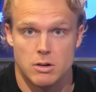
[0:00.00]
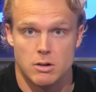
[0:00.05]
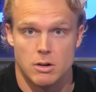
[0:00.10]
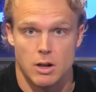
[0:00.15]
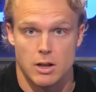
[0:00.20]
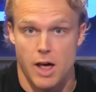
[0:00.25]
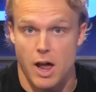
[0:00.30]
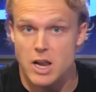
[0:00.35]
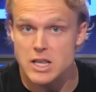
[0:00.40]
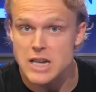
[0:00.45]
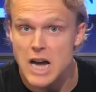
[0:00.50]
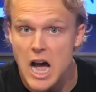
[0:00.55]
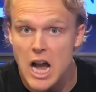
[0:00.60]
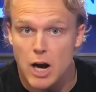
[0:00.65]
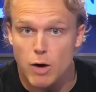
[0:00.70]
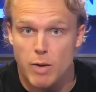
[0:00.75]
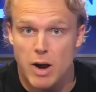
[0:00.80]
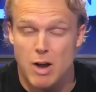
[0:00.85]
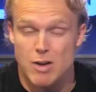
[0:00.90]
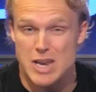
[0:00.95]
A lot of
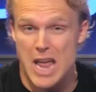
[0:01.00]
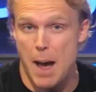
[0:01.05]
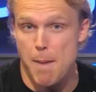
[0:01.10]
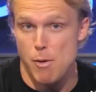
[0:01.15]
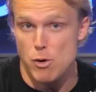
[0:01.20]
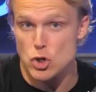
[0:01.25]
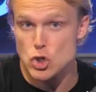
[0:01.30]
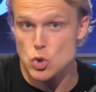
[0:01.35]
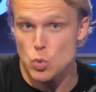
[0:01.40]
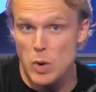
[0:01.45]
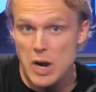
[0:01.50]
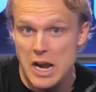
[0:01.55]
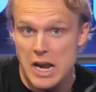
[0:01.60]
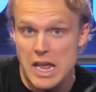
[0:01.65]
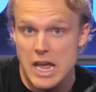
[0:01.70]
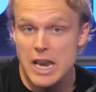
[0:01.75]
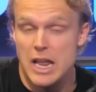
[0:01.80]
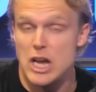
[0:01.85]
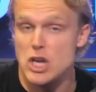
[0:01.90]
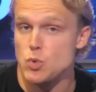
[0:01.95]
talk around Dabo
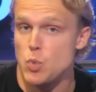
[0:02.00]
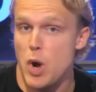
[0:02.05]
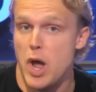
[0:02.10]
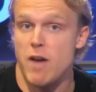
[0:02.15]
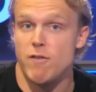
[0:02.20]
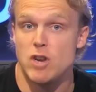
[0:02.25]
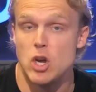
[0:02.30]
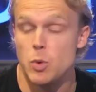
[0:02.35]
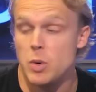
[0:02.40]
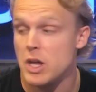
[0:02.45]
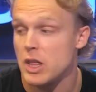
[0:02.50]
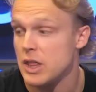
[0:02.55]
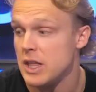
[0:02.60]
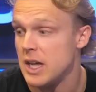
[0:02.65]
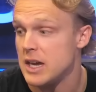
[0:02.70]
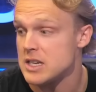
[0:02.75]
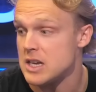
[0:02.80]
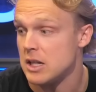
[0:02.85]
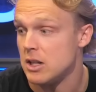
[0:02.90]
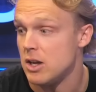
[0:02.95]
Swinney and his way of doing
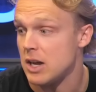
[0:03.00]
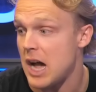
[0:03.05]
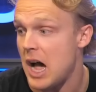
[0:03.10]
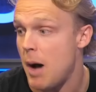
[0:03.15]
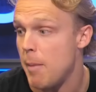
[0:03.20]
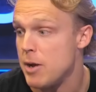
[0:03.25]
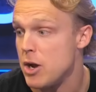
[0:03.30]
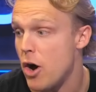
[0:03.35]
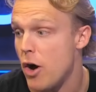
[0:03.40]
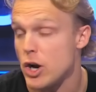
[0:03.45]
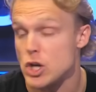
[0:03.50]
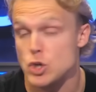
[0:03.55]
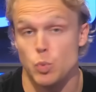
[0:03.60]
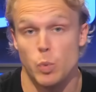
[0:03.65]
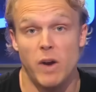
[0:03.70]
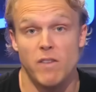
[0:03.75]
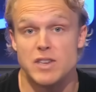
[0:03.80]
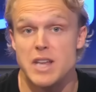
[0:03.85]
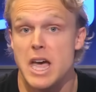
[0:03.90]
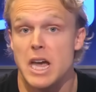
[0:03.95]
things. And look, I'll be honest,
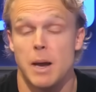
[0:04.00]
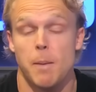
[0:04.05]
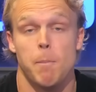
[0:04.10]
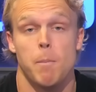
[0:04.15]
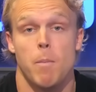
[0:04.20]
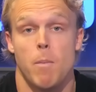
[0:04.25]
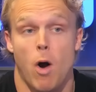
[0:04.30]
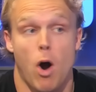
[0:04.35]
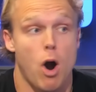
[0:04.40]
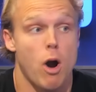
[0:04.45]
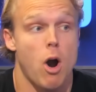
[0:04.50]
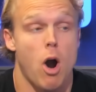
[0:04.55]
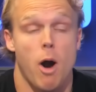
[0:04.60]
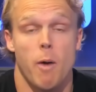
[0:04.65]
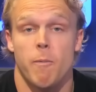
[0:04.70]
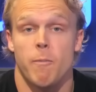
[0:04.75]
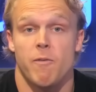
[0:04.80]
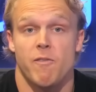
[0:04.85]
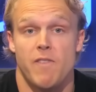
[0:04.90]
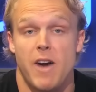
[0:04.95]
we've taken
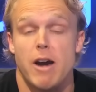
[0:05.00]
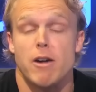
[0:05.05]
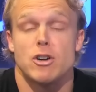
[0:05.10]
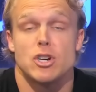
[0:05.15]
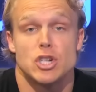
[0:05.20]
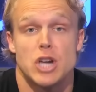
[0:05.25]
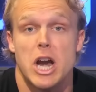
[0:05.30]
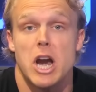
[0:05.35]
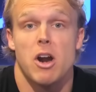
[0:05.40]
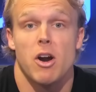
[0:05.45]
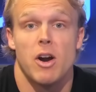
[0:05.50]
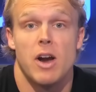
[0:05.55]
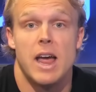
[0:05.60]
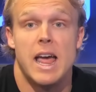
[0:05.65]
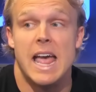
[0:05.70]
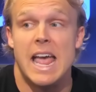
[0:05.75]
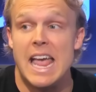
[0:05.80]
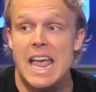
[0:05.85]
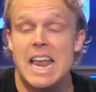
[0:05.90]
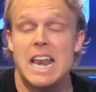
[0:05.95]
our fair share
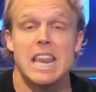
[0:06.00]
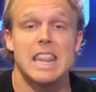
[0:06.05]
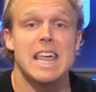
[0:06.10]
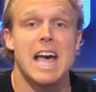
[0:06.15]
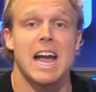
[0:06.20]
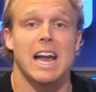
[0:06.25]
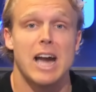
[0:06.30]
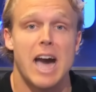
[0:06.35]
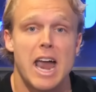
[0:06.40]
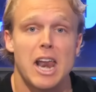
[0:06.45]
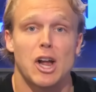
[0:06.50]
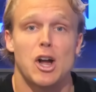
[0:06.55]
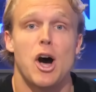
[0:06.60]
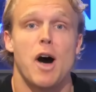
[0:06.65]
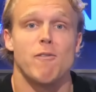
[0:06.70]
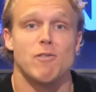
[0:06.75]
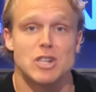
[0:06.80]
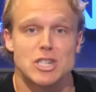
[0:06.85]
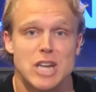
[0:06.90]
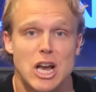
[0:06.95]
in that kind of
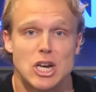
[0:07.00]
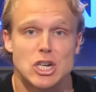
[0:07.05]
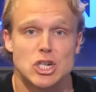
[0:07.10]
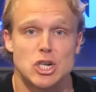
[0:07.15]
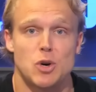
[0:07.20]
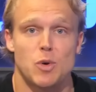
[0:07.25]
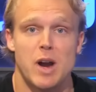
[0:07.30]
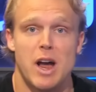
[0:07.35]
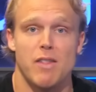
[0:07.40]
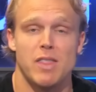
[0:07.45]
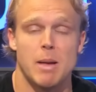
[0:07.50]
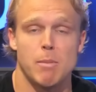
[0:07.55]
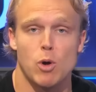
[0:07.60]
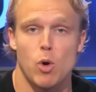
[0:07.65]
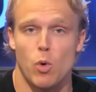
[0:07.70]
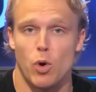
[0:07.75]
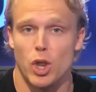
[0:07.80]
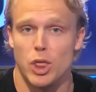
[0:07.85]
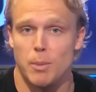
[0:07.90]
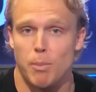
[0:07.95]
conversation around them
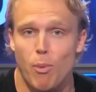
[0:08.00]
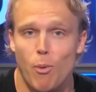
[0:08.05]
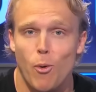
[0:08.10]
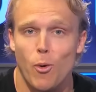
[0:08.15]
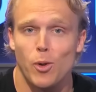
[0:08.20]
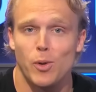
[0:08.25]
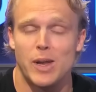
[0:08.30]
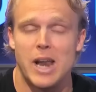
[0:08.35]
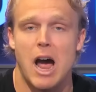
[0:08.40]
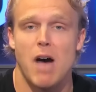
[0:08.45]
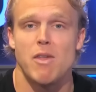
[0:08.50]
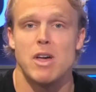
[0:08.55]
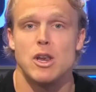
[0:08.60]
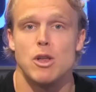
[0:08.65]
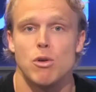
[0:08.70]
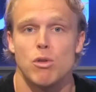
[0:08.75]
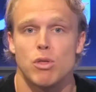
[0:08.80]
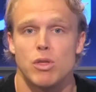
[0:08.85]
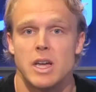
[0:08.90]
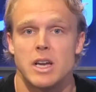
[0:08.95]
going to the portal and how they
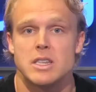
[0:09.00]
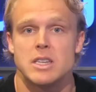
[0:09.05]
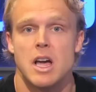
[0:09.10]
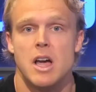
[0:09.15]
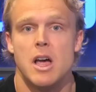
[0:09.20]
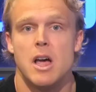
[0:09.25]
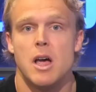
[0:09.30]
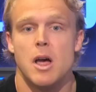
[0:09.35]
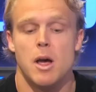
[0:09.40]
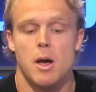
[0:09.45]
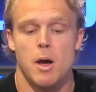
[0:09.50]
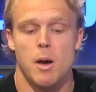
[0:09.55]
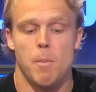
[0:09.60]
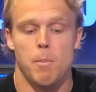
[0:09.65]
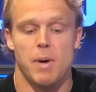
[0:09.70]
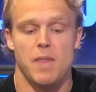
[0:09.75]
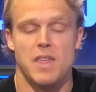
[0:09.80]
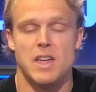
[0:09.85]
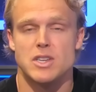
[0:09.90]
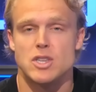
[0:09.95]
do things.
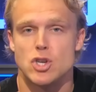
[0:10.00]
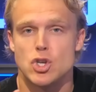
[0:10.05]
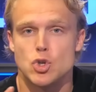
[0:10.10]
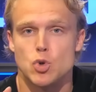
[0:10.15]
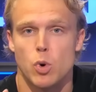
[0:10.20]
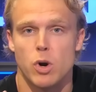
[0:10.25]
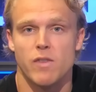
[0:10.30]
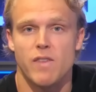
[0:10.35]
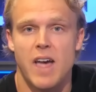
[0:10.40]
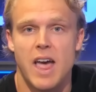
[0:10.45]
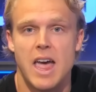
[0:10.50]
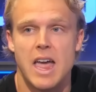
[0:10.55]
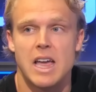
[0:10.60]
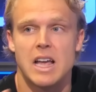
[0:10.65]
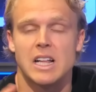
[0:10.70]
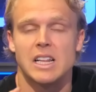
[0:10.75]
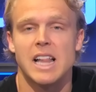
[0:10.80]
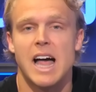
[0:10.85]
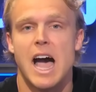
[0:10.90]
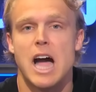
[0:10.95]
But this is sort of a
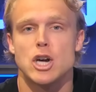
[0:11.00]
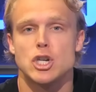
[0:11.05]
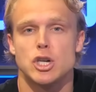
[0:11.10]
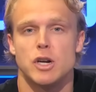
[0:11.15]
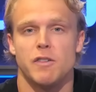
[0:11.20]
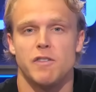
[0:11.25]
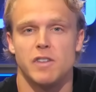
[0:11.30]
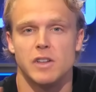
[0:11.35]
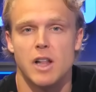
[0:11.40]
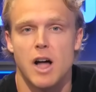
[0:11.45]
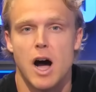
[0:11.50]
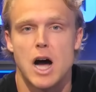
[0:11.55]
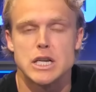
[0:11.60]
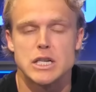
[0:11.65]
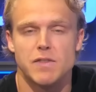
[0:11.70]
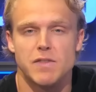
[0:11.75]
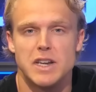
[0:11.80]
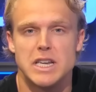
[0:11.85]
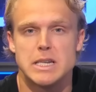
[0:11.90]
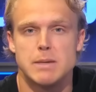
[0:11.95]
clash of
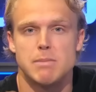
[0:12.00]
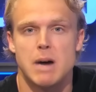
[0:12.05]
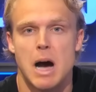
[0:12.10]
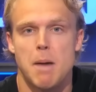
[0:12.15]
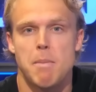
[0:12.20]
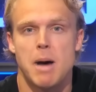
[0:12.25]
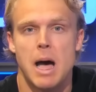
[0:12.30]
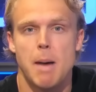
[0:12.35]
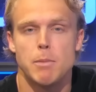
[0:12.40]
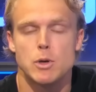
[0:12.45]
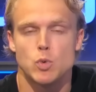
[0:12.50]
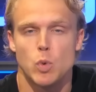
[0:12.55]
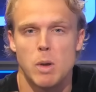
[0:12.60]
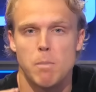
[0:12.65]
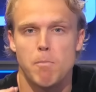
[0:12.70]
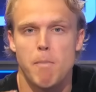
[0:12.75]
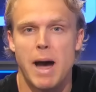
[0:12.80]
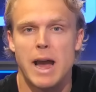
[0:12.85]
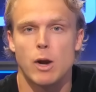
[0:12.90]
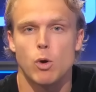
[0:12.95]
philosophies in my mind
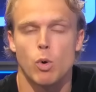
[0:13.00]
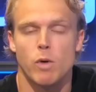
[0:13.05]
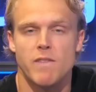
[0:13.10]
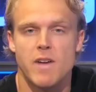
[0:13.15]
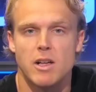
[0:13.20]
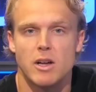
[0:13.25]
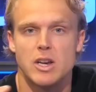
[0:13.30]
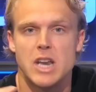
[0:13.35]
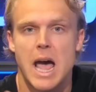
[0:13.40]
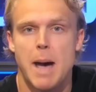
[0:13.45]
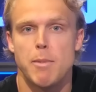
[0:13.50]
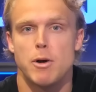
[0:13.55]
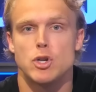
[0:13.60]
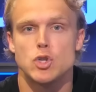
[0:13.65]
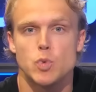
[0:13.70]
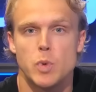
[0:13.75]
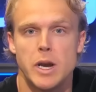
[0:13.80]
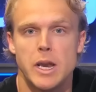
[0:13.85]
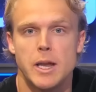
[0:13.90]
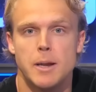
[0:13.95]
between Mike Norvell and Dabo
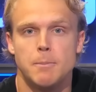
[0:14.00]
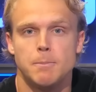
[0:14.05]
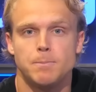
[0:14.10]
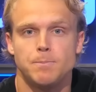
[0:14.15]
Swinney.